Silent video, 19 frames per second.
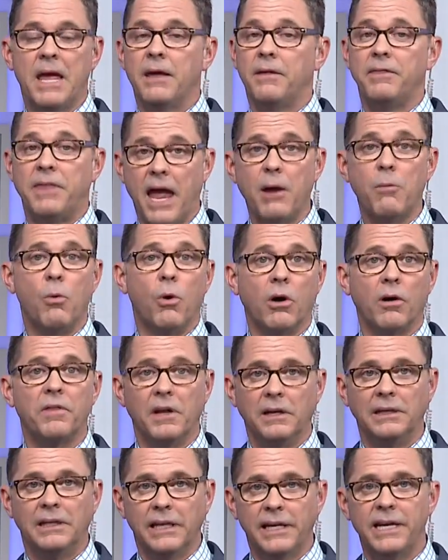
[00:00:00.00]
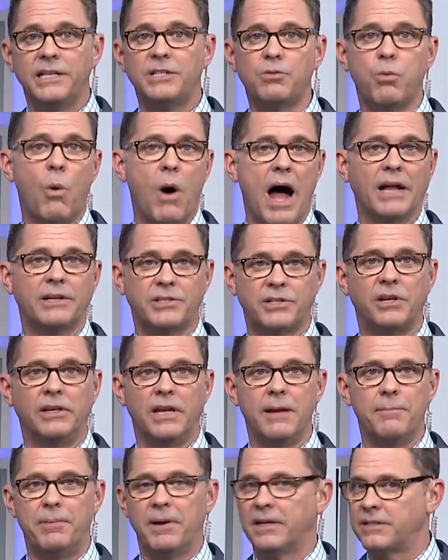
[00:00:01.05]
They were the least watched
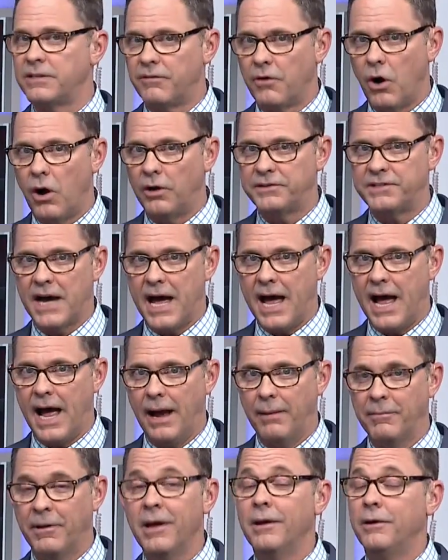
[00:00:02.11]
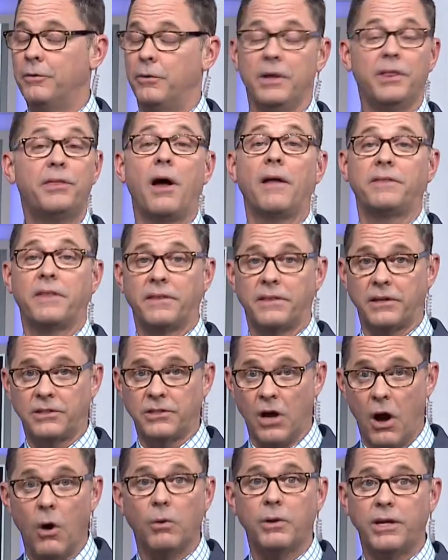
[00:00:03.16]
Olympics of all time. We thought that the
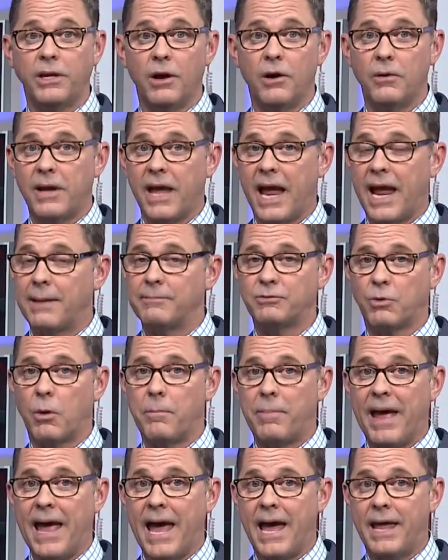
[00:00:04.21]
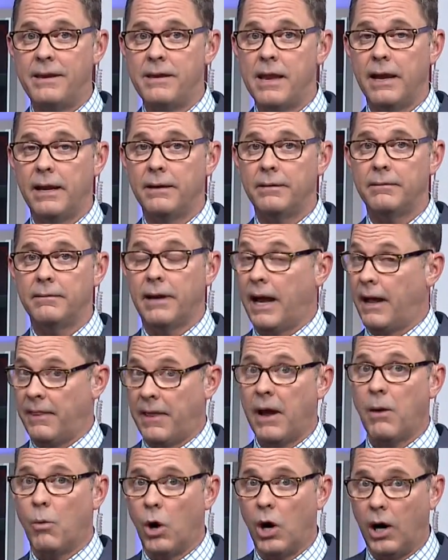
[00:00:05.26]
Tokyo Games were bad, and
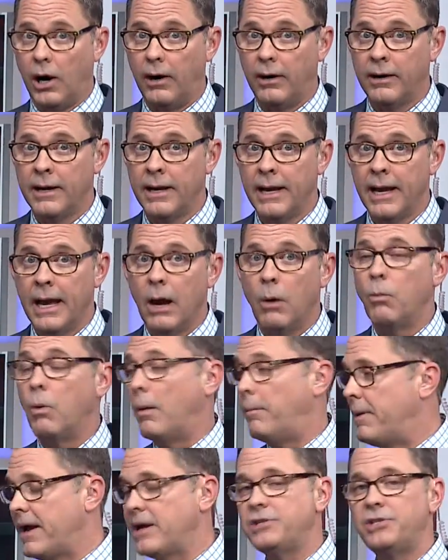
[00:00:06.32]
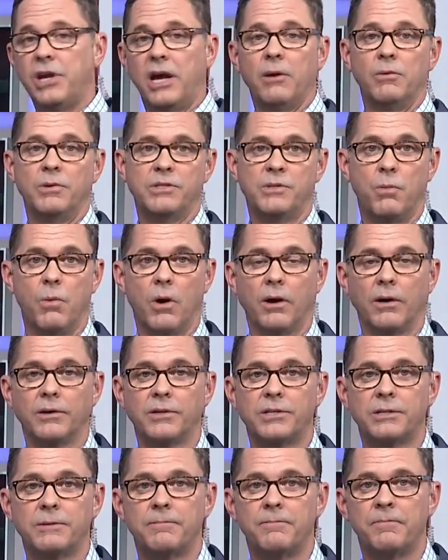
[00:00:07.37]
they were. Well, Beijing was
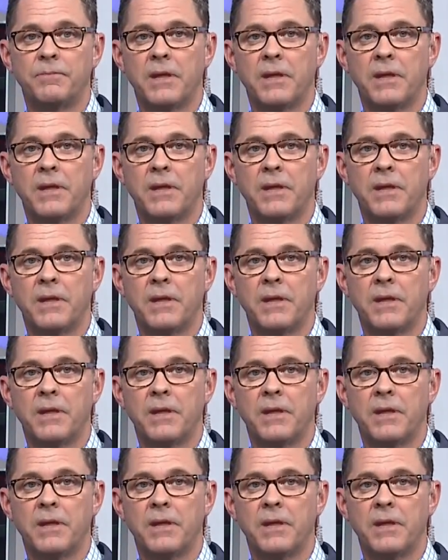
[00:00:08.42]
worse.